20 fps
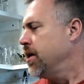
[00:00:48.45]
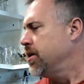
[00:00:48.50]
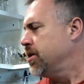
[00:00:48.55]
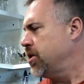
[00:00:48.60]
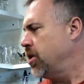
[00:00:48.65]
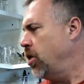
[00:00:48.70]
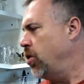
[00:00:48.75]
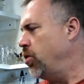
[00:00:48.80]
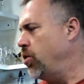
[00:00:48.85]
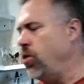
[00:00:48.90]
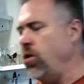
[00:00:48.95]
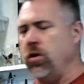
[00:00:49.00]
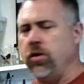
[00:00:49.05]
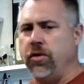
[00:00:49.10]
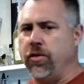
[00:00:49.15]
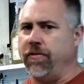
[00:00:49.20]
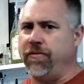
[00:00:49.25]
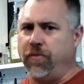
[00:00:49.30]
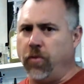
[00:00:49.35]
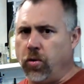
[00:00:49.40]
So
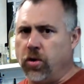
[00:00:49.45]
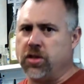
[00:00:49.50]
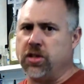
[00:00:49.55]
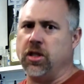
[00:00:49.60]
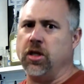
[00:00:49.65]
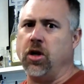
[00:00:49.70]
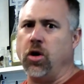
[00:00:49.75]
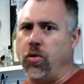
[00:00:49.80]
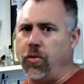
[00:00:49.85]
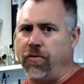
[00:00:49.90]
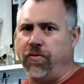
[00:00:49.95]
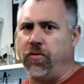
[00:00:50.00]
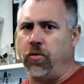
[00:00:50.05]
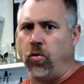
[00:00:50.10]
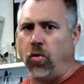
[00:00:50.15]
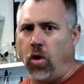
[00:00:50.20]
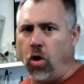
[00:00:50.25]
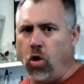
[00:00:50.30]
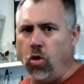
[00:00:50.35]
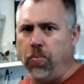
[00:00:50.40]
you're forced to go
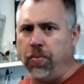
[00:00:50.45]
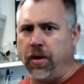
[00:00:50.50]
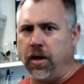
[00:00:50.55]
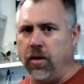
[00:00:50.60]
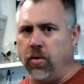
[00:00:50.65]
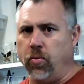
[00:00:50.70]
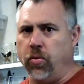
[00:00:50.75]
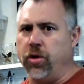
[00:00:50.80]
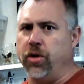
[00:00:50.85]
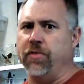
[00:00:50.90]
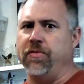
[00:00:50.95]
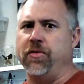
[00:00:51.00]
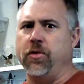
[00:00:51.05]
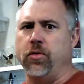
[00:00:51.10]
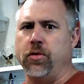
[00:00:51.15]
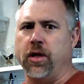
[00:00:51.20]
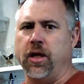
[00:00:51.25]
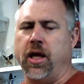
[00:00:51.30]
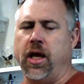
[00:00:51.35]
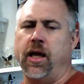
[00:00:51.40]
full open when you're
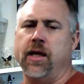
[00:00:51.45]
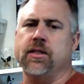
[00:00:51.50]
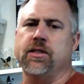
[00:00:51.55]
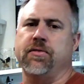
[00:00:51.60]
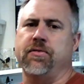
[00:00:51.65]
filling the cans.